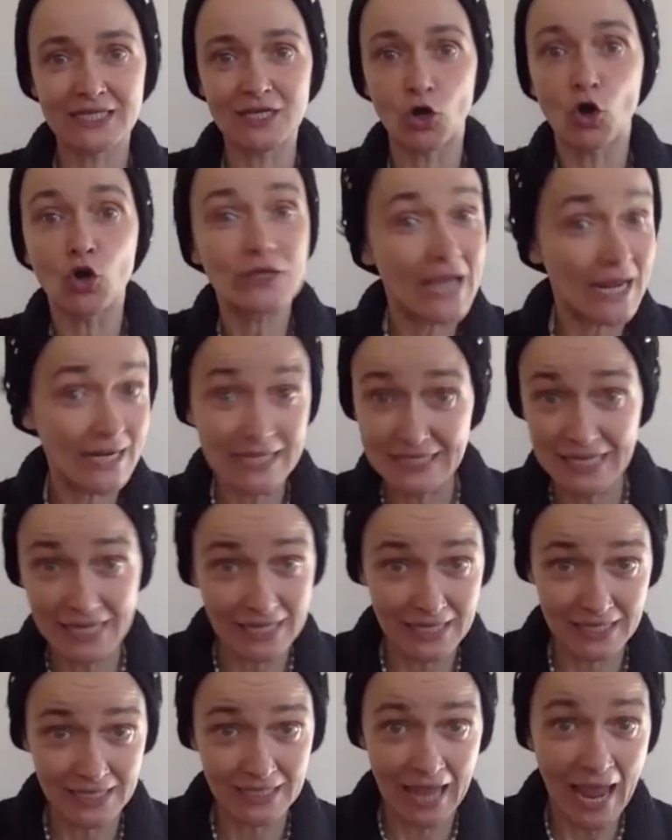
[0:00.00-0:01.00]
organic
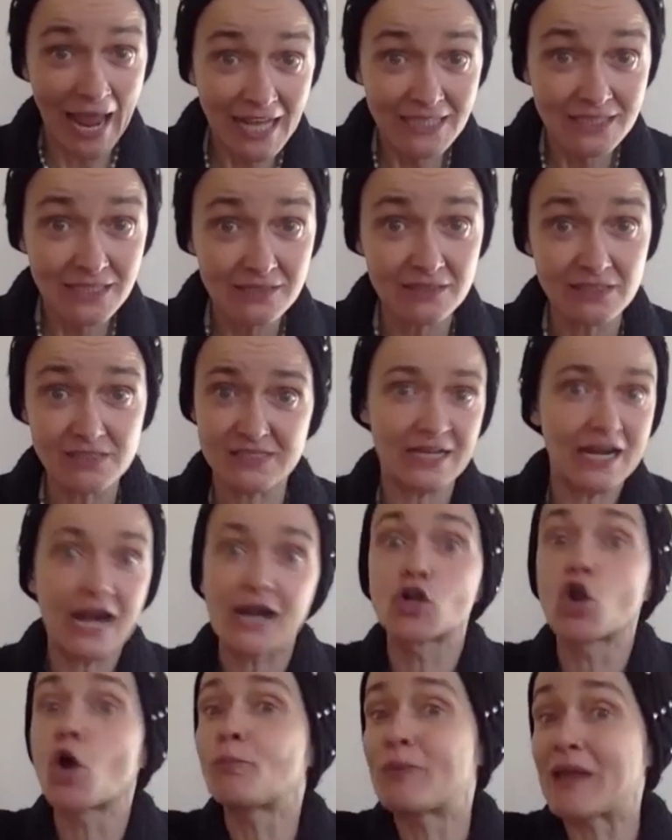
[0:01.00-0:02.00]
entities. There
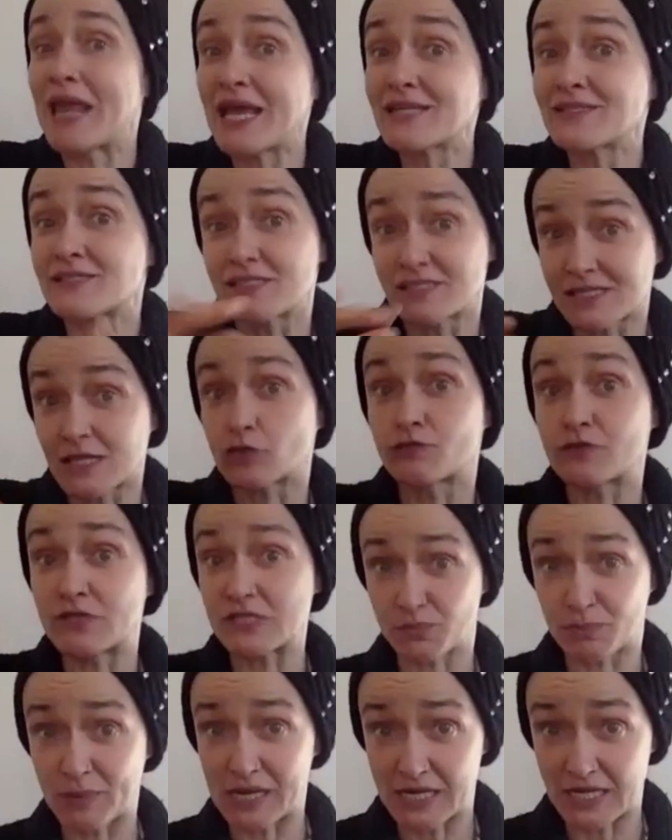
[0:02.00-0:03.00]
are no plants inside of
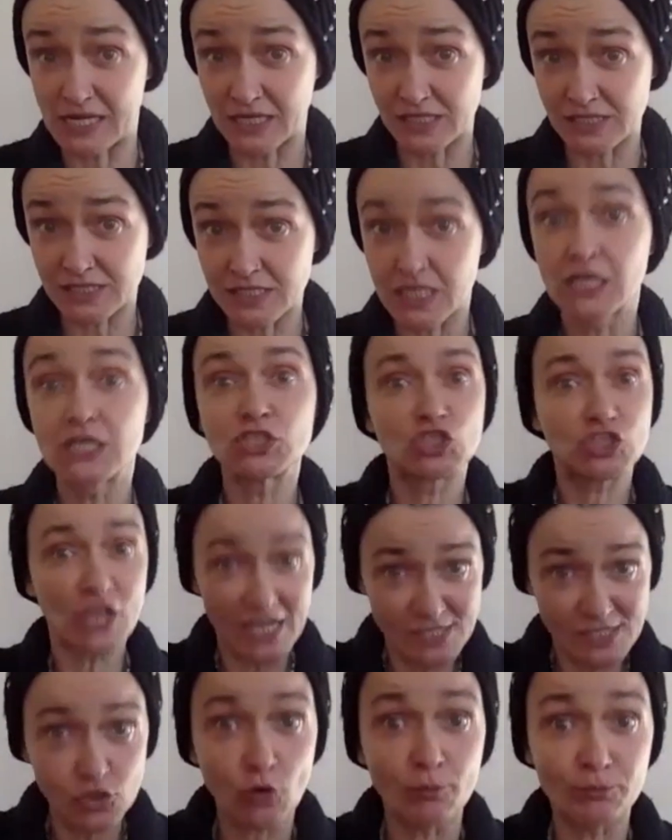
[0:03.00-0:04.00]
these buildings,
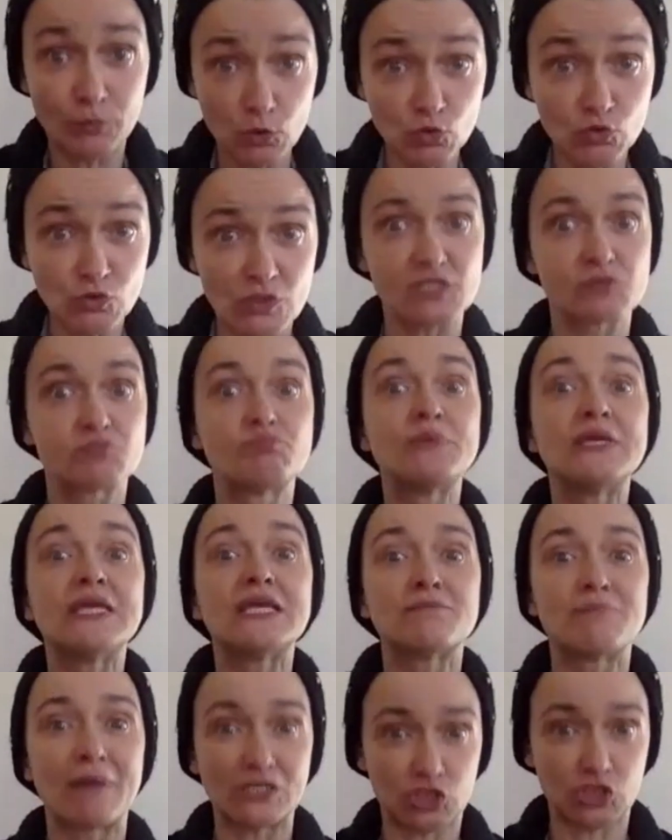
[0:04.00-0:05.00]
just computers,
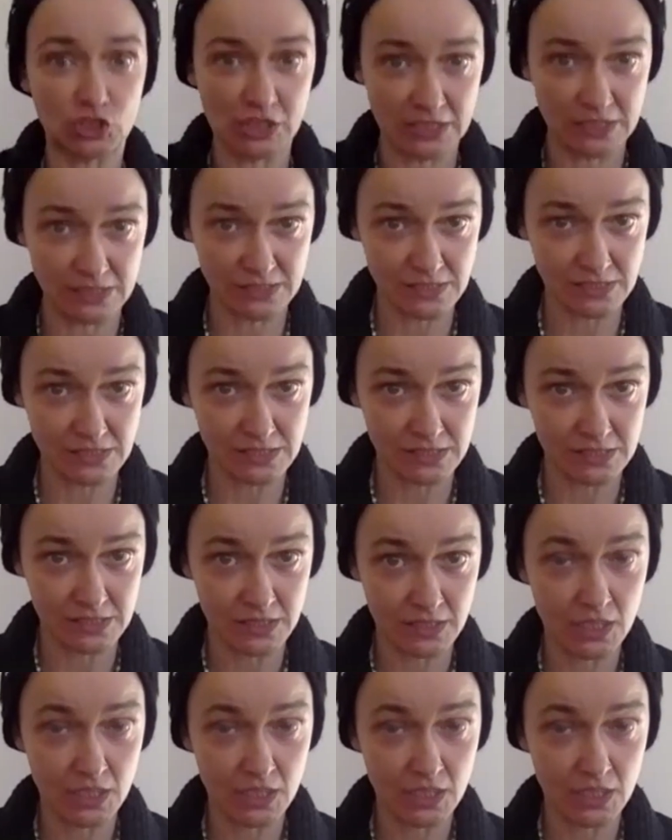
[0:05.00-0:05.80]
big machines.